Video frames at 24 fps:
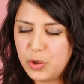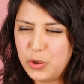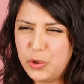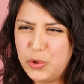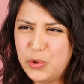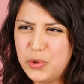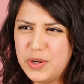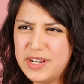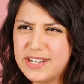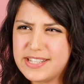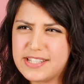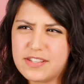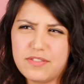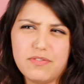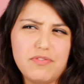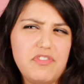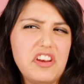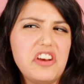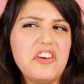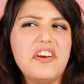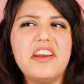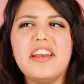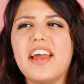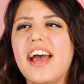who is
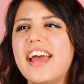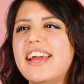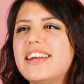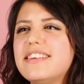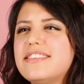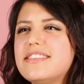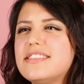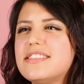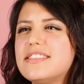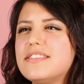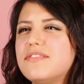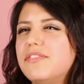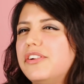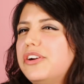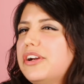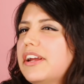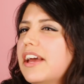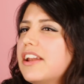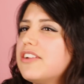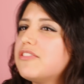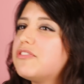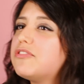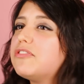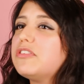very nice, very
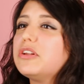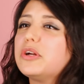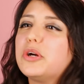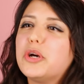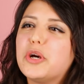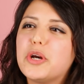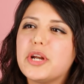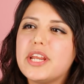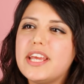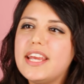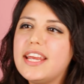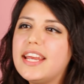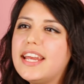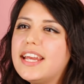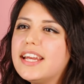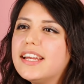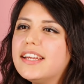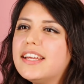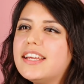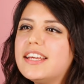kind of flirty.